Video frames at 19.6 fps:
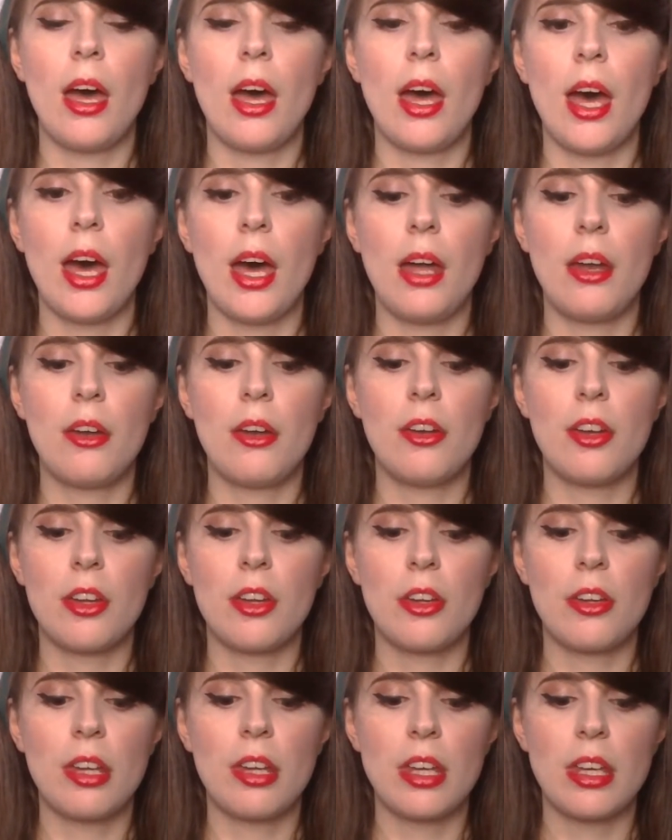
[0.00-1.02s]
and
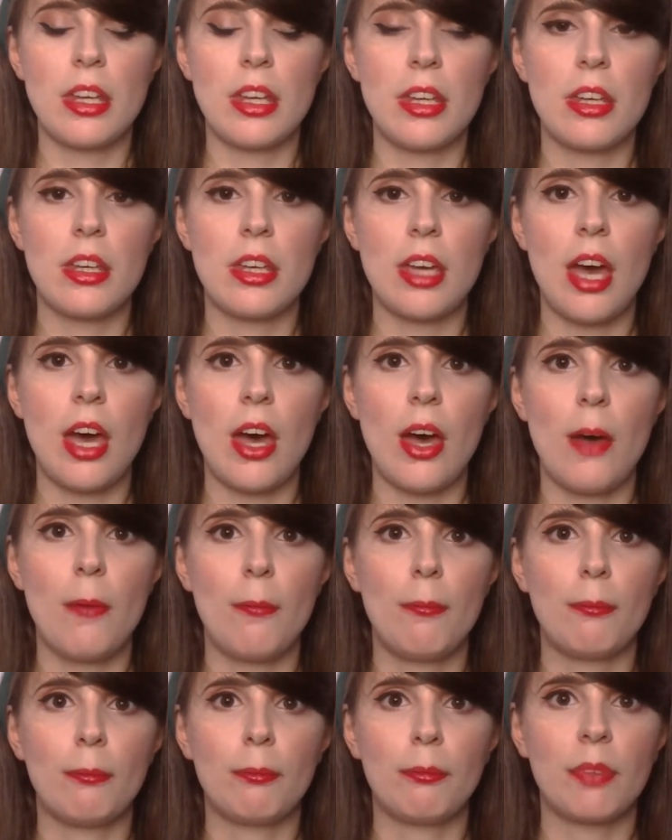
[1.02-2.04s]
the
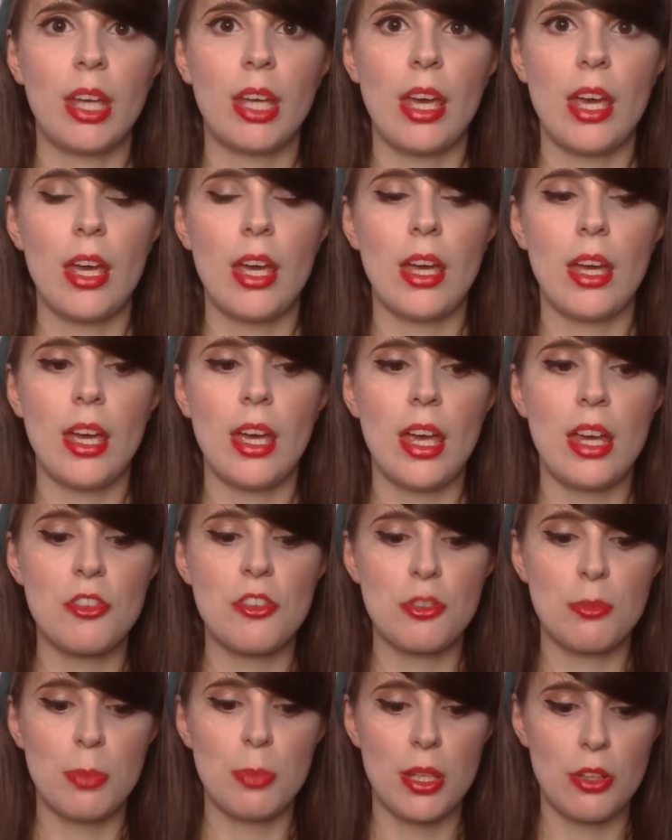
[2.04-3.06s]

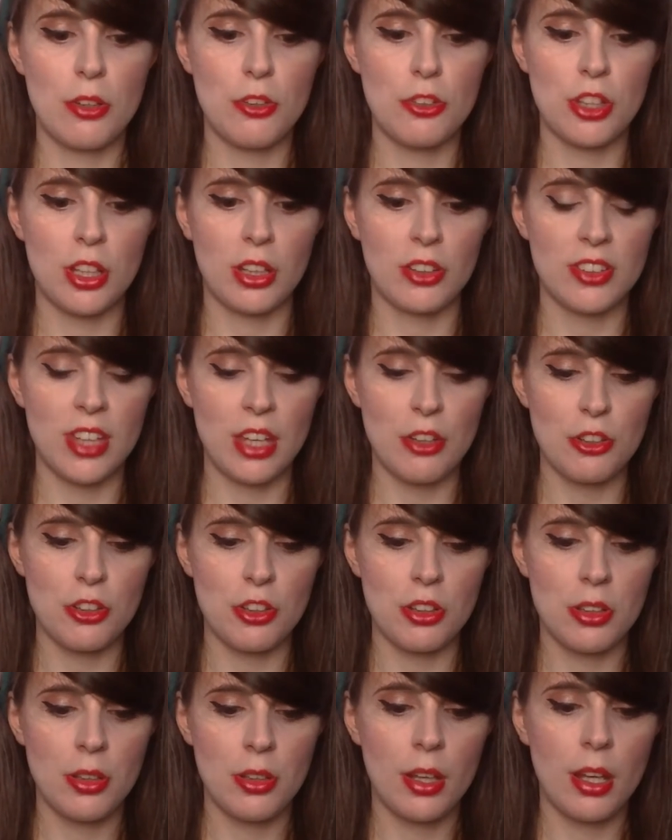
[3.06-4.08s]
agent pitching
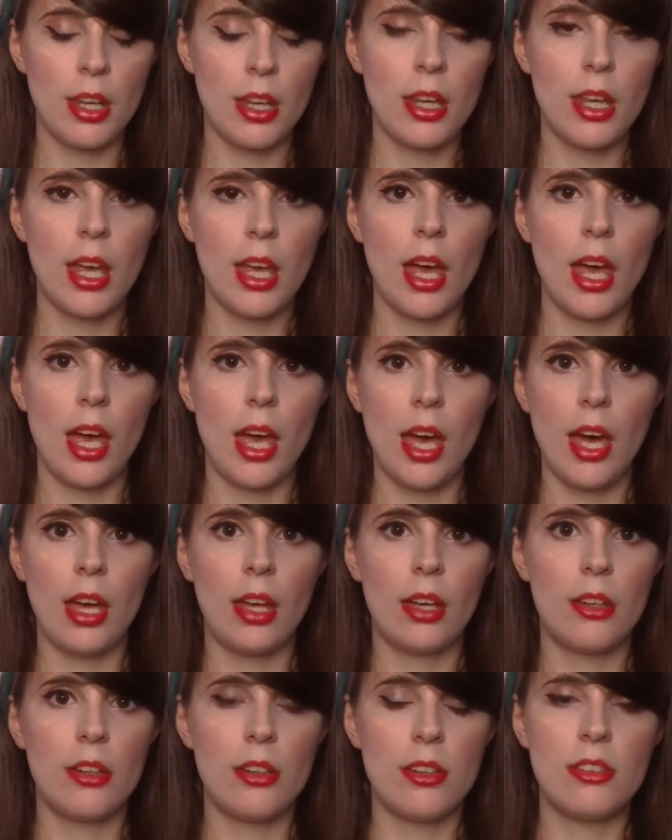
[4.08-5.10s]
session.
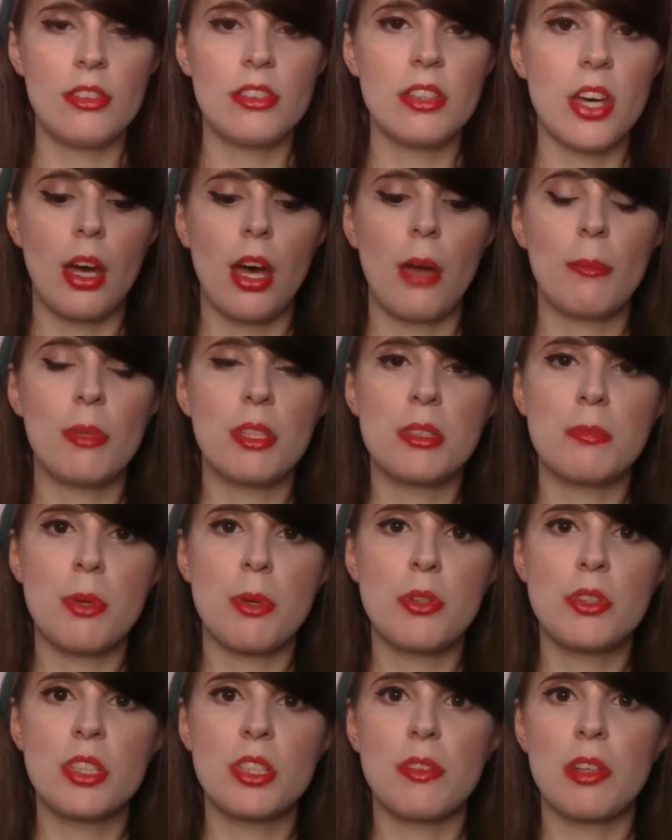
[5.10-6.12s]
And I missed
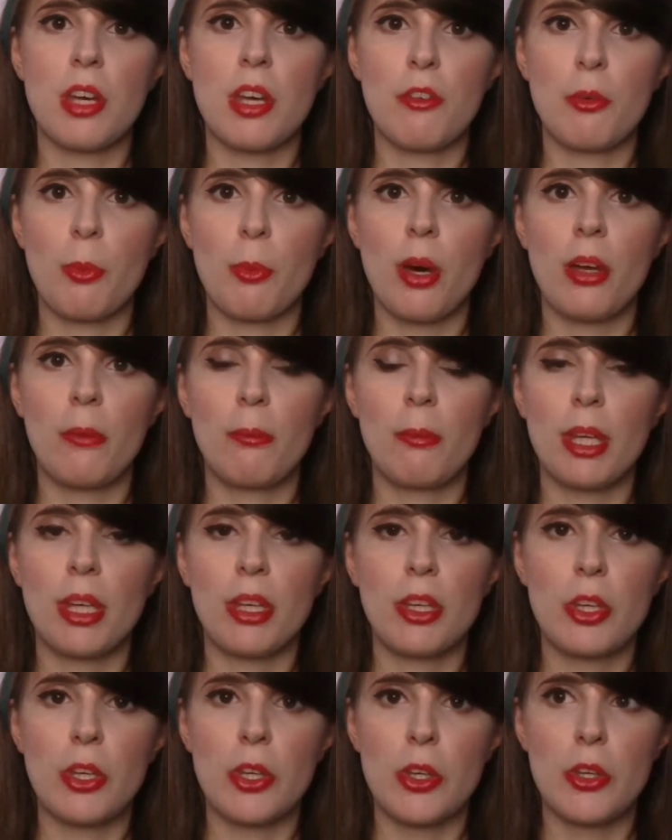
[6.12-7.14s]
most of another one
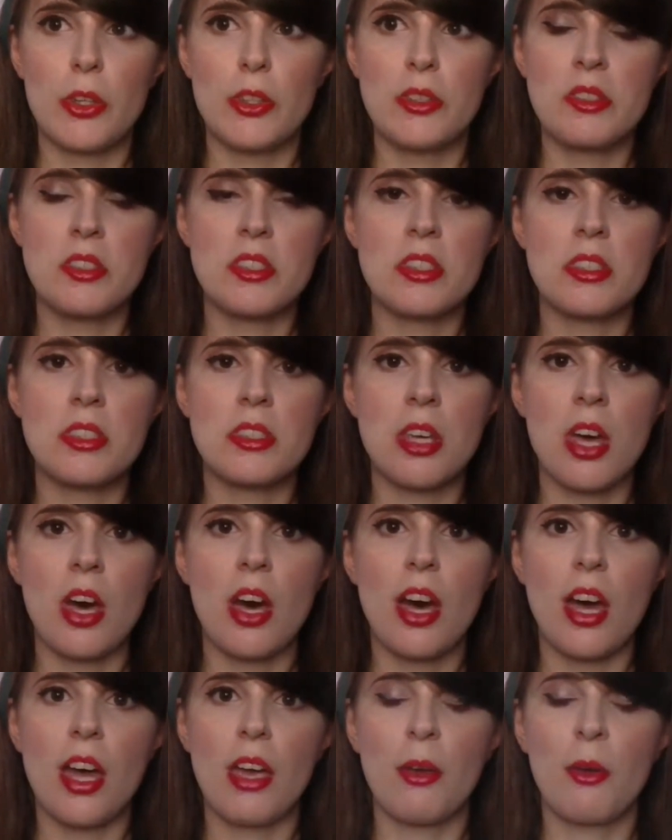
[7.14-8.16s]
because
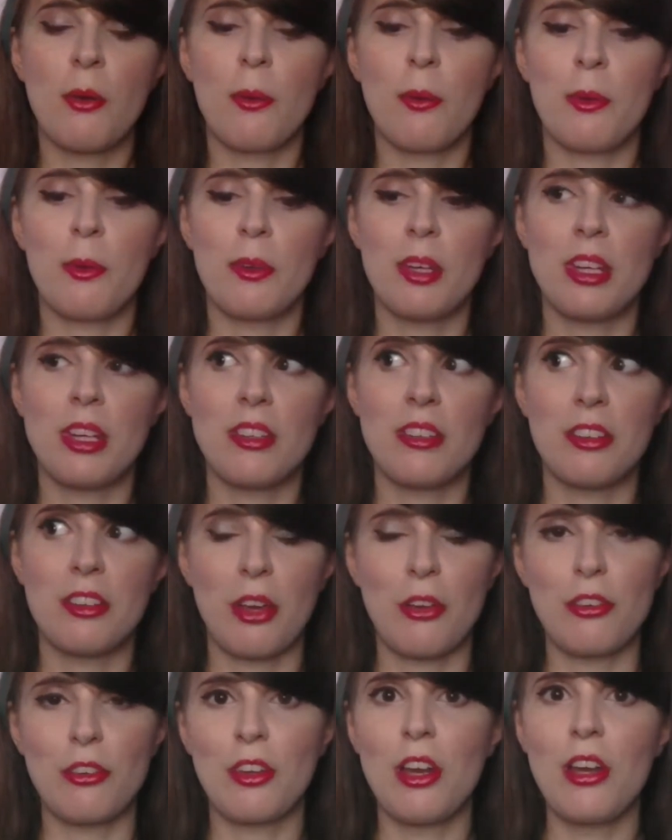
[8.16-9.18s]
I needed to
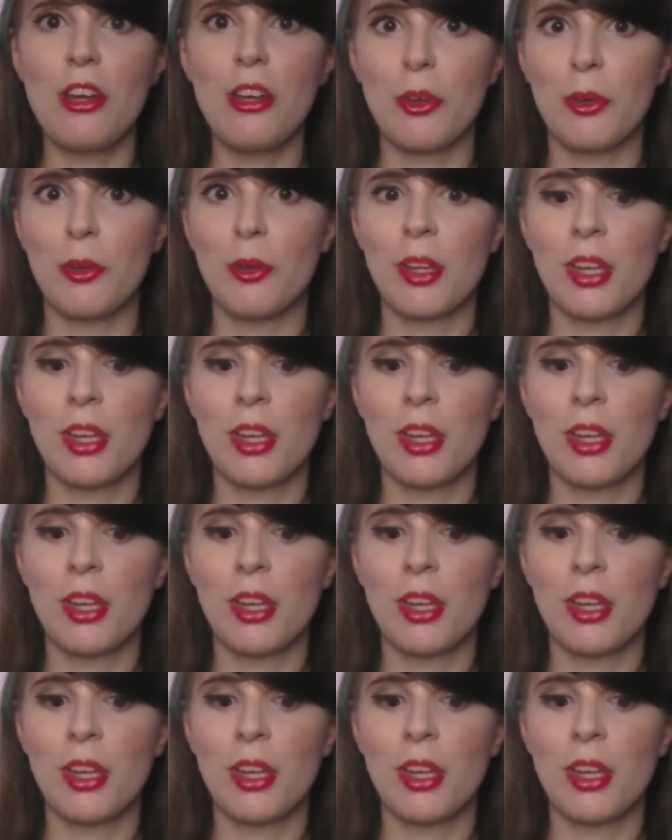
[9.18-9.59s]
go to the loo.